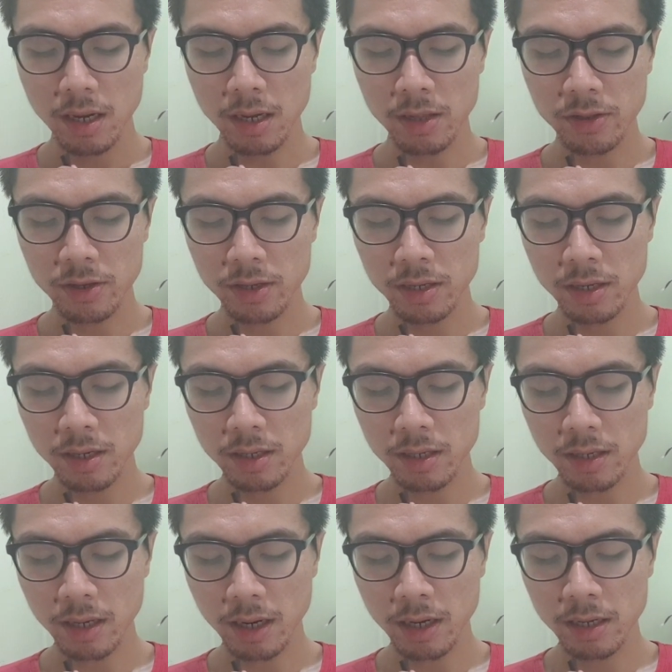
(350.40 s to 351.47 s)
In the years
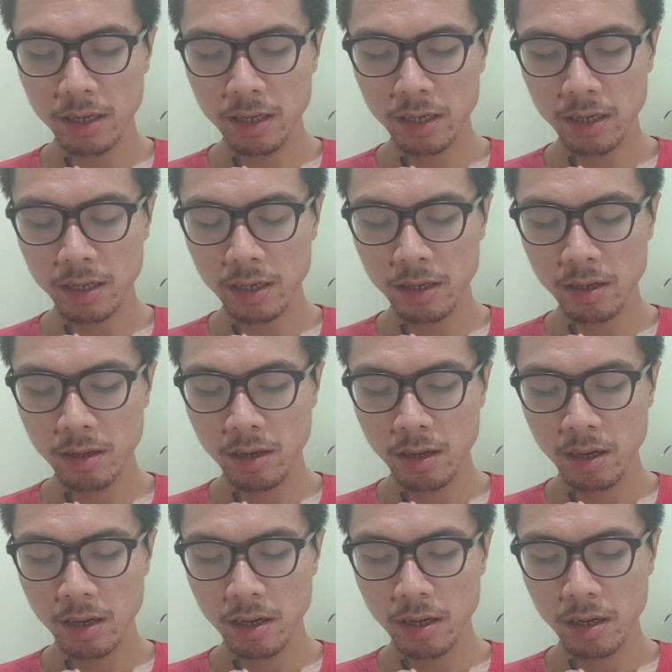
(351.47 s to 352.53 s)

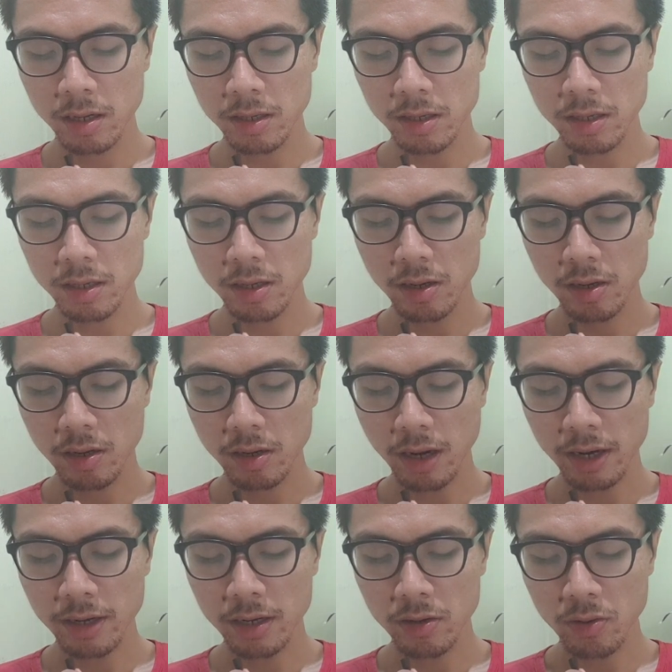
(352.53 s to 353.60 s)

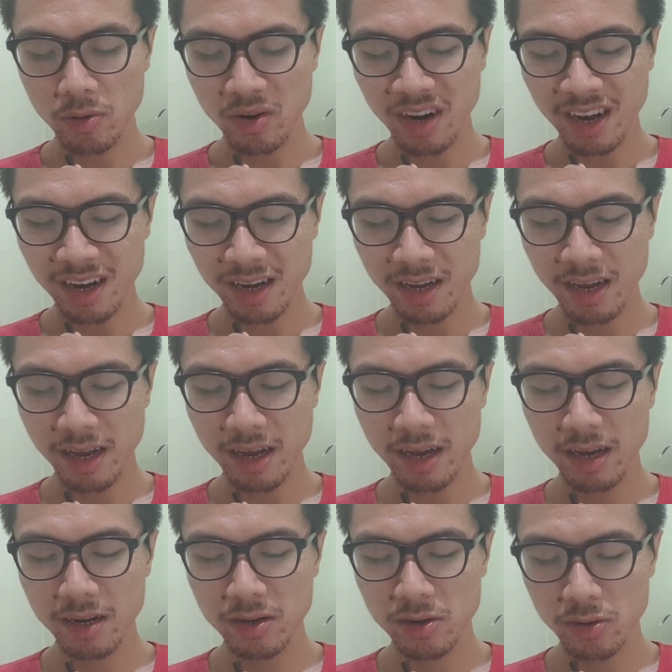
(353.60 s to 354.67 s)
1909
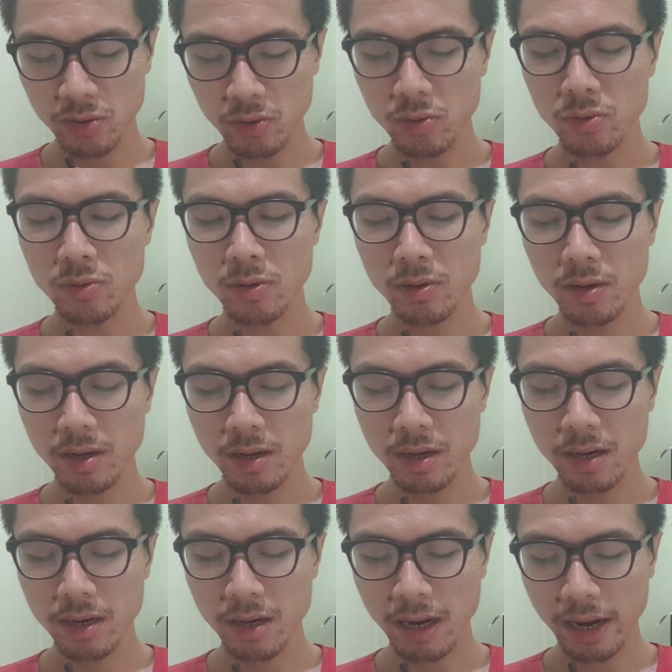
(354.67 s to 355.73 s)
to
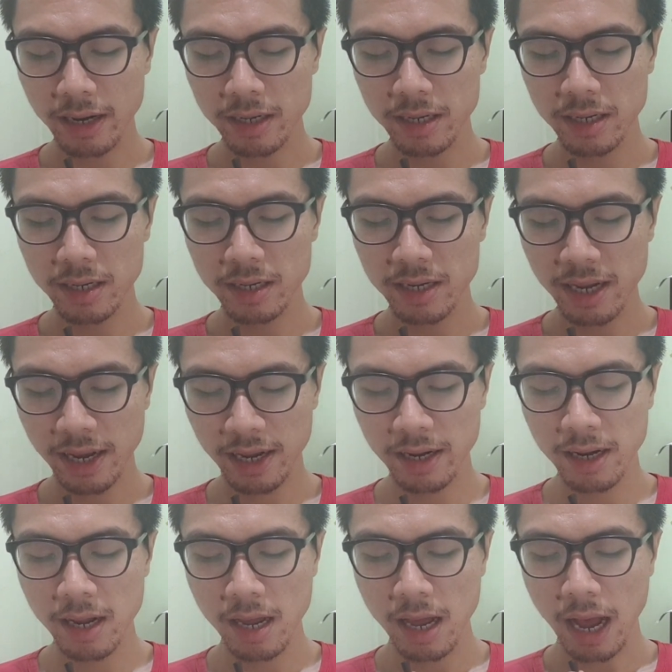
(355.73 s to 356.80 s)
1910,
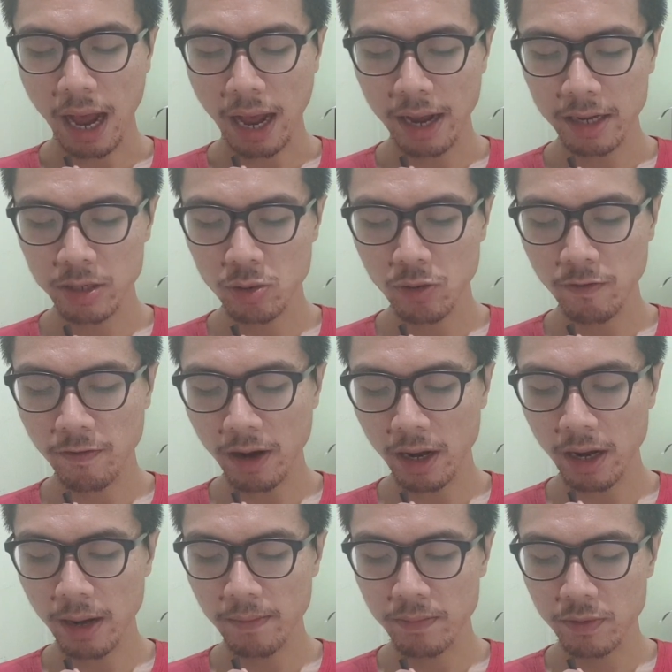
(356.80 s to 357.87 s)
I had so far
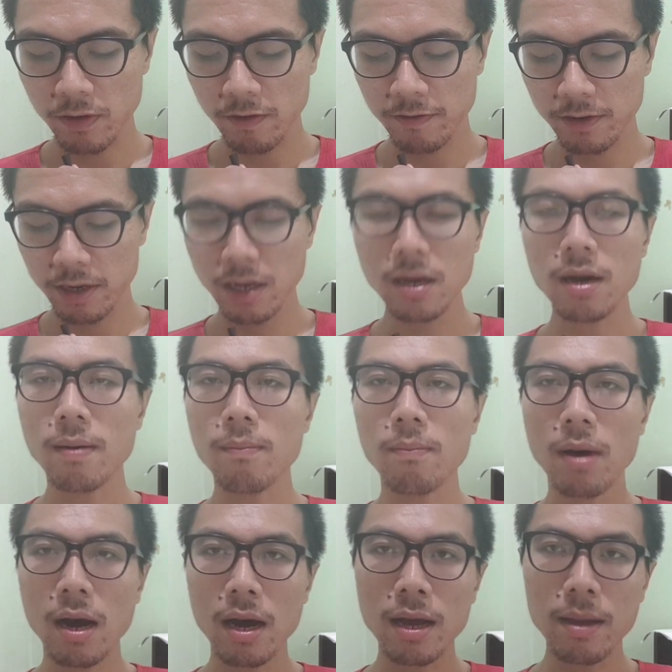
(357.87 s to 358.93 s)
improved
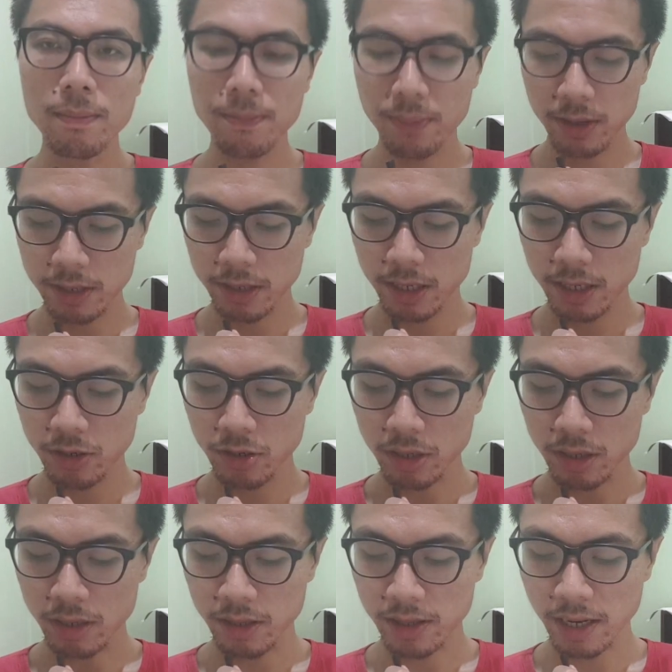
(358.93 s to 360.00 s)
my
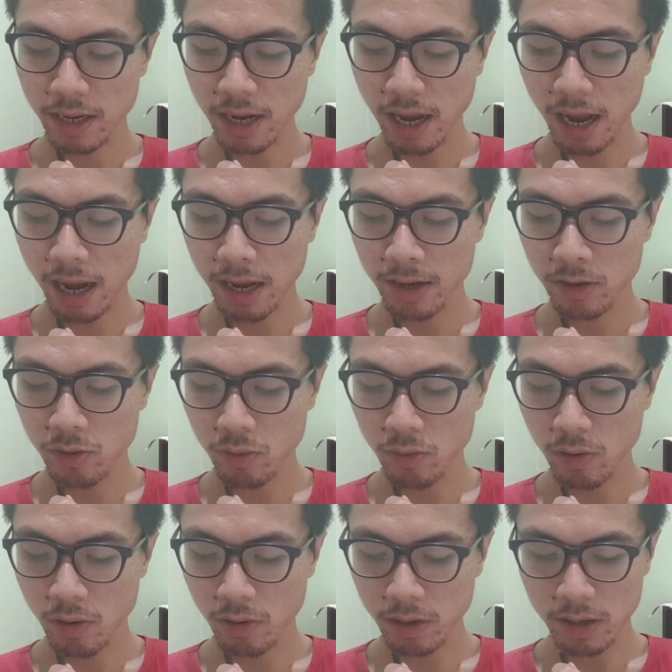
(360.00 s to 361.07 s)
position that I no
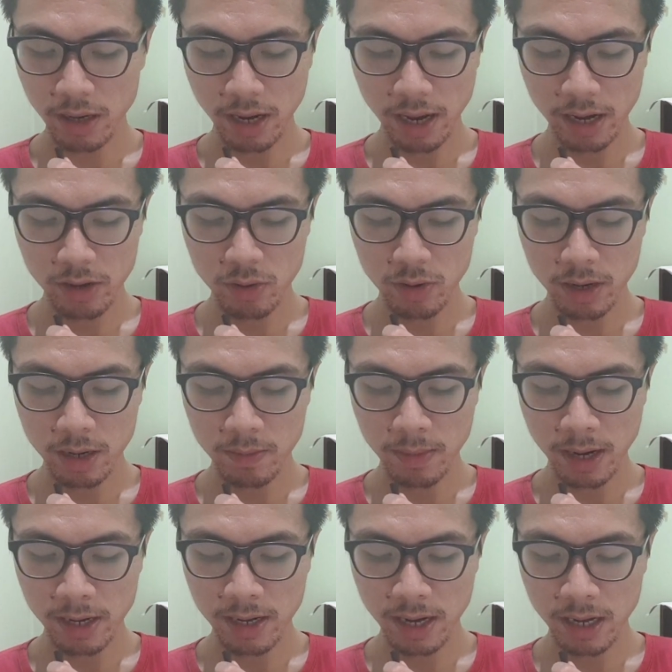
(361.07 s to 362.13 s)
longer had to earn
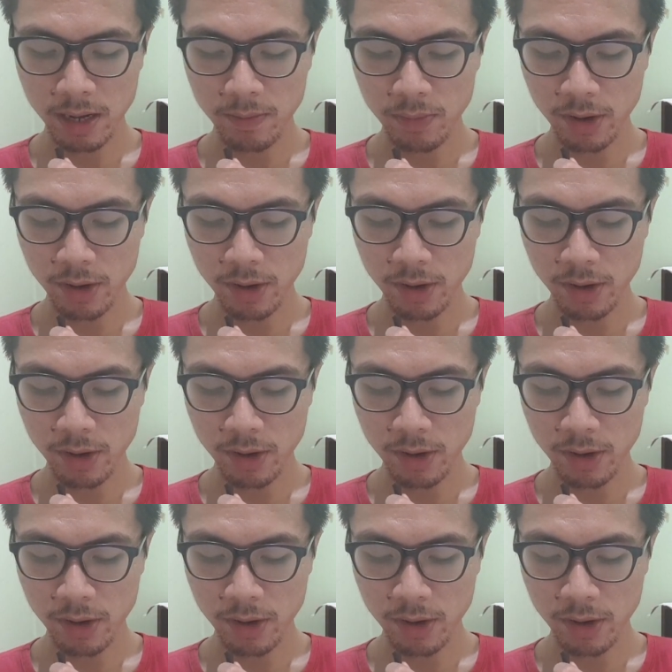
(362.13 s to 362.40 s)
my daily